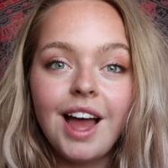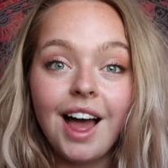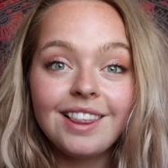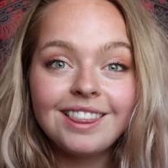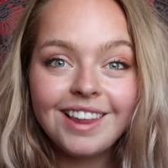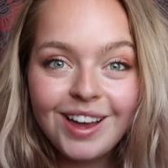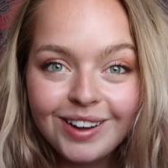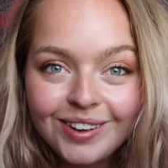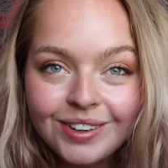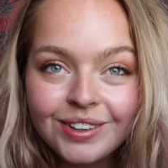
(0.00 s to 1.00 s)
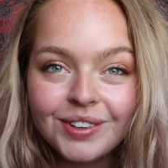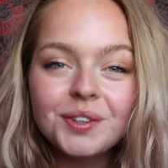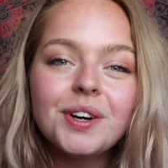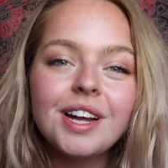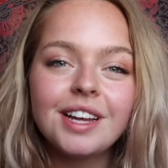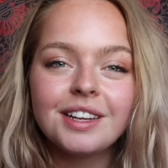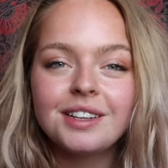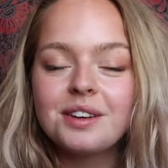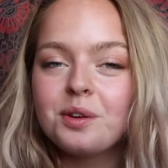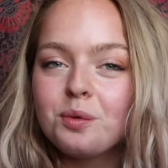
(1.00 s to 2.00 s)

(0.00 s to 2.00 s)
Hello and